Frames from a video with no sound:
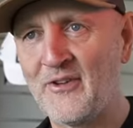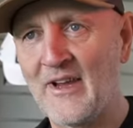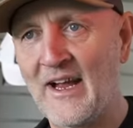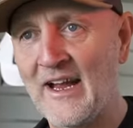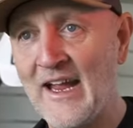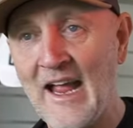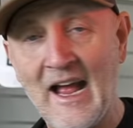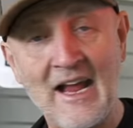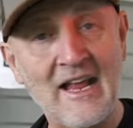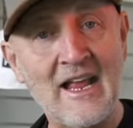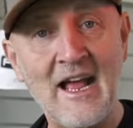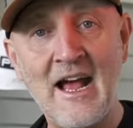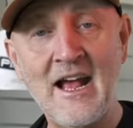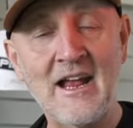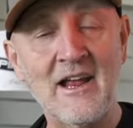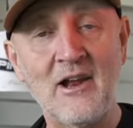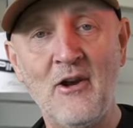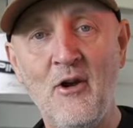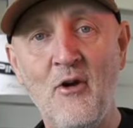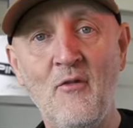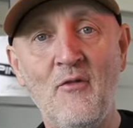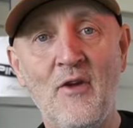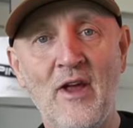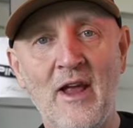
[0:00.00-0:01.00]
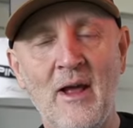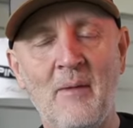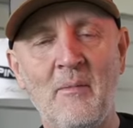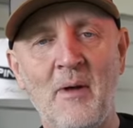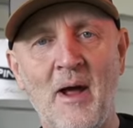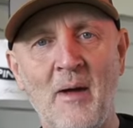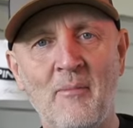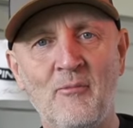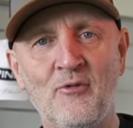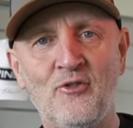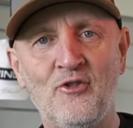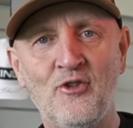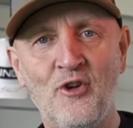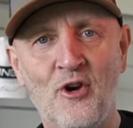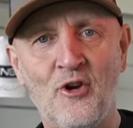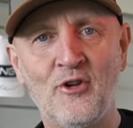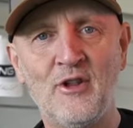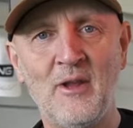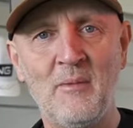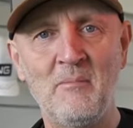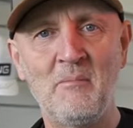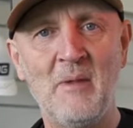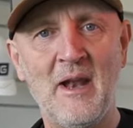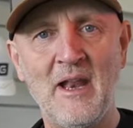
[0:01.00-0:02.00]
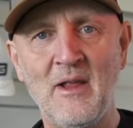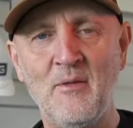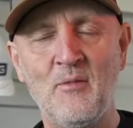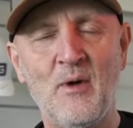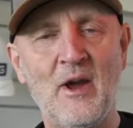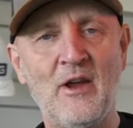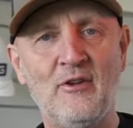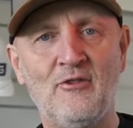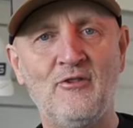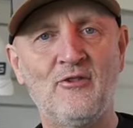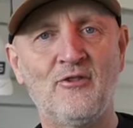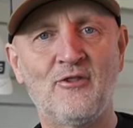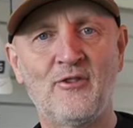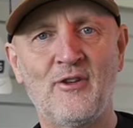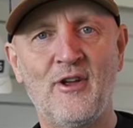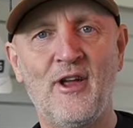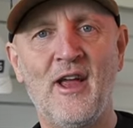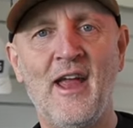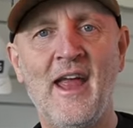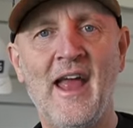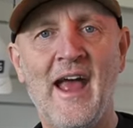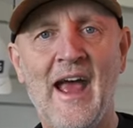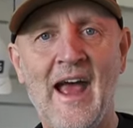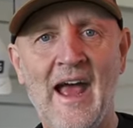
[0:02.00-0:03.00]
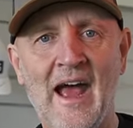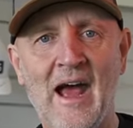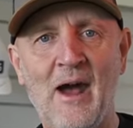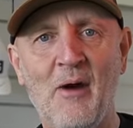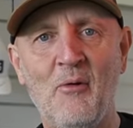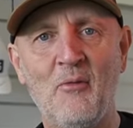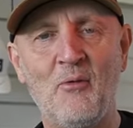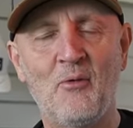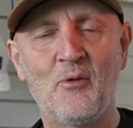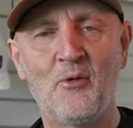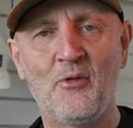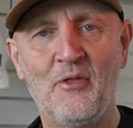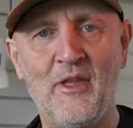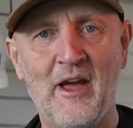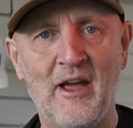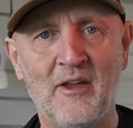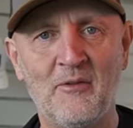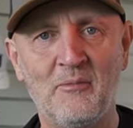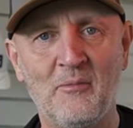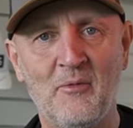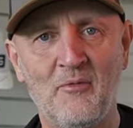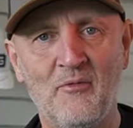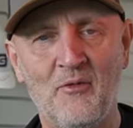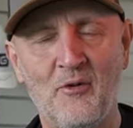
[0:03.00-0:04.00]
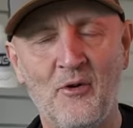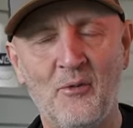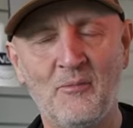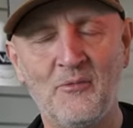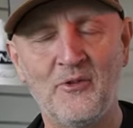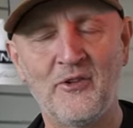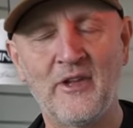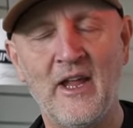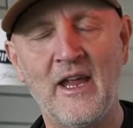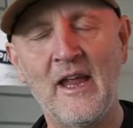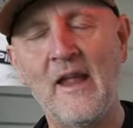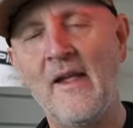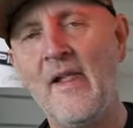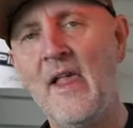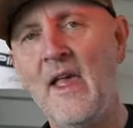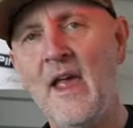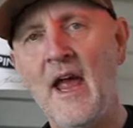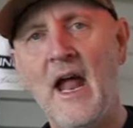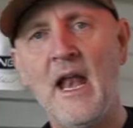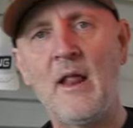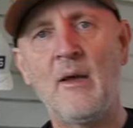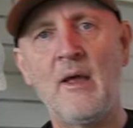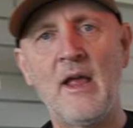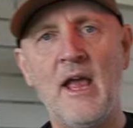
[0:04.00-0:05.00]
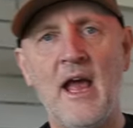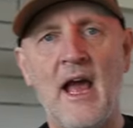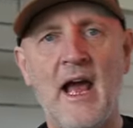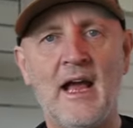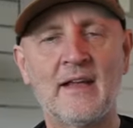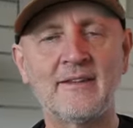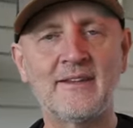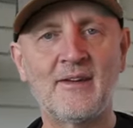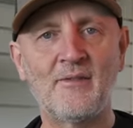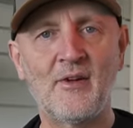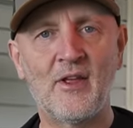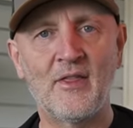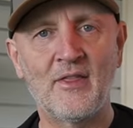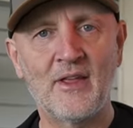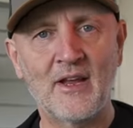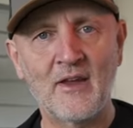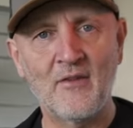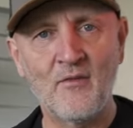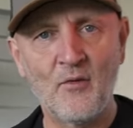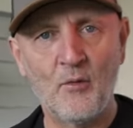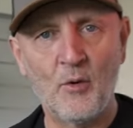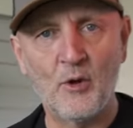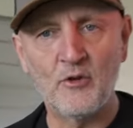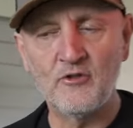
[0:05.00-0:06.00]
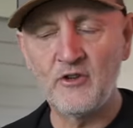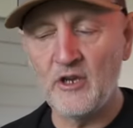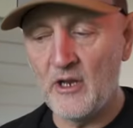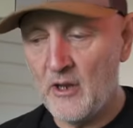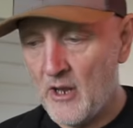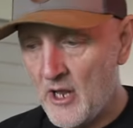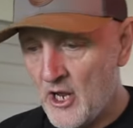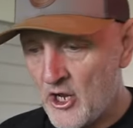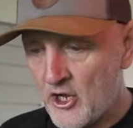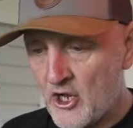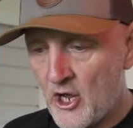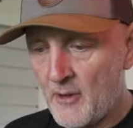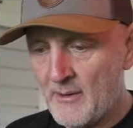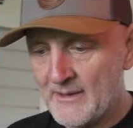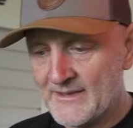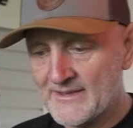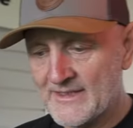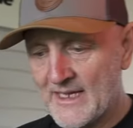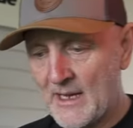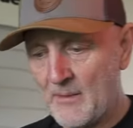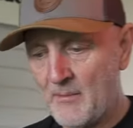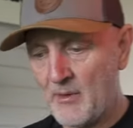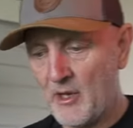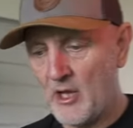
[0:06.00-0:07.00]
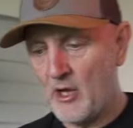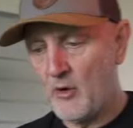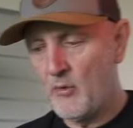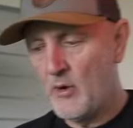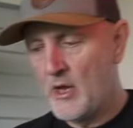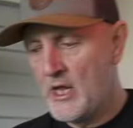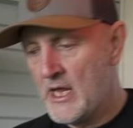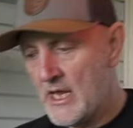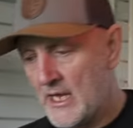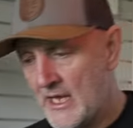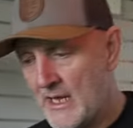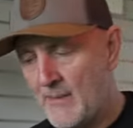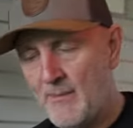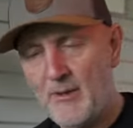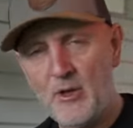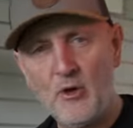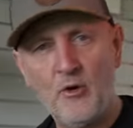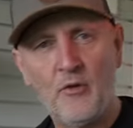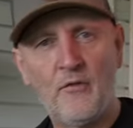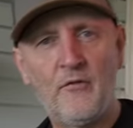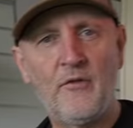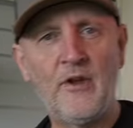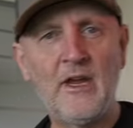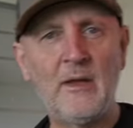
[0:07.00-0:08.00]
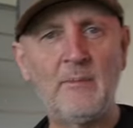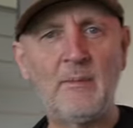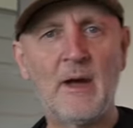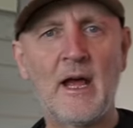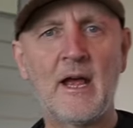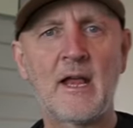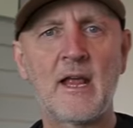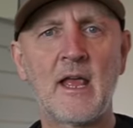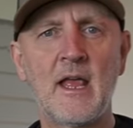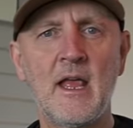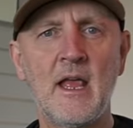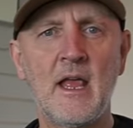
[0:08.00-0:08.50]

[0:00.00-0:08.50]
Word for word: I, I, can't get over it. I'm, I'm, shocked in many ways just to how good that has performed today. Anyway, as ever, thank you for watching. Comments down below. Give me your feedback.